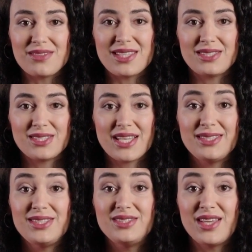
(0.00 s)
is to
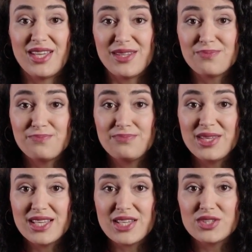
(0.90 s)
take the time,
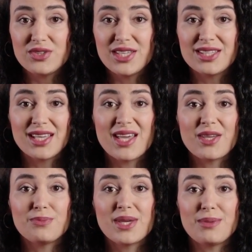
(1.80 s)
plan out your idea
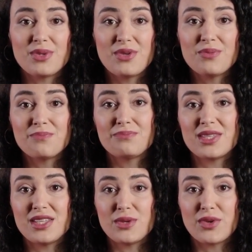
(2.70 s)
on paper,
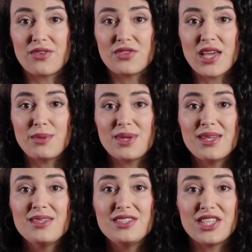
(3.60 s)
be it a rough
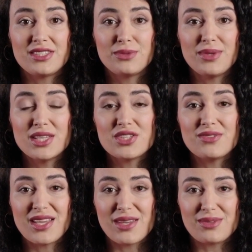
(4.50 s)
copy, just a bunch
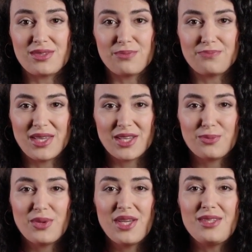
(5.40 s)
of notes,
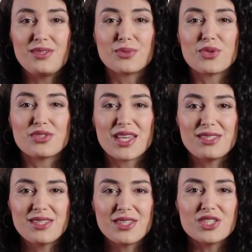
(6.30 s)
bullet points, or
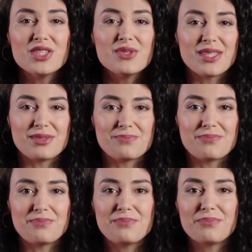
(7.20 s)
thoughts initially.
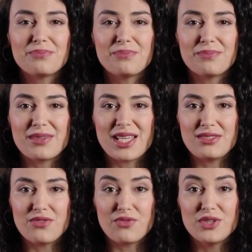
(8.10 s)

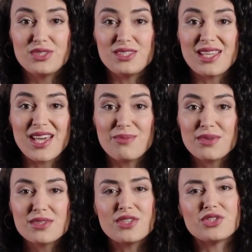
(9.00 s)
As the first step,
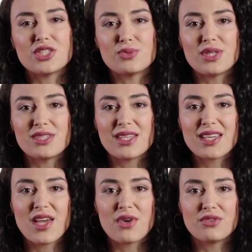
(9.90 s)
you just want to
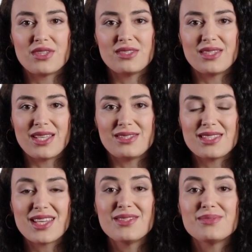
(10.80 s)
get all of those thoughts
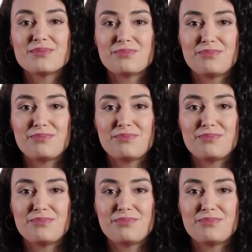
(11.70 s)
down.